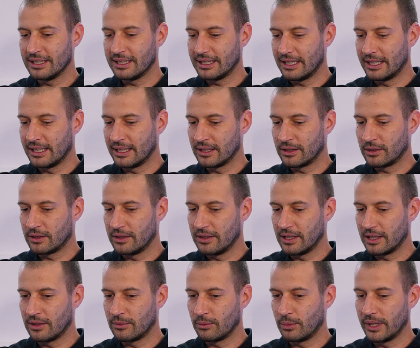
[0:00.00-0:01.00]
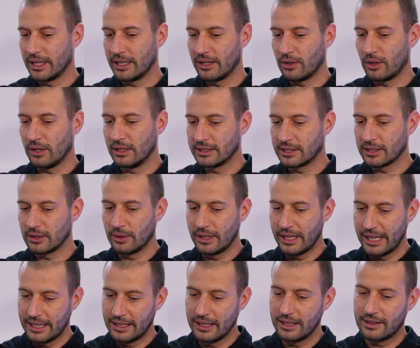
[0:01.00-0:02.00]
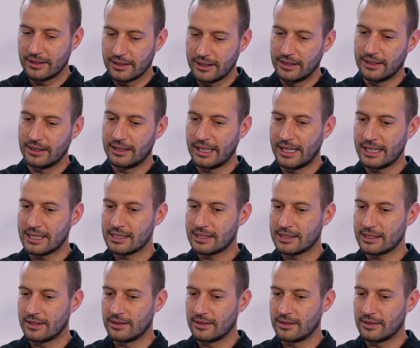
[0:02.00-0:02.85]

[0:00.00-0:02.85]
And then we also added in tests.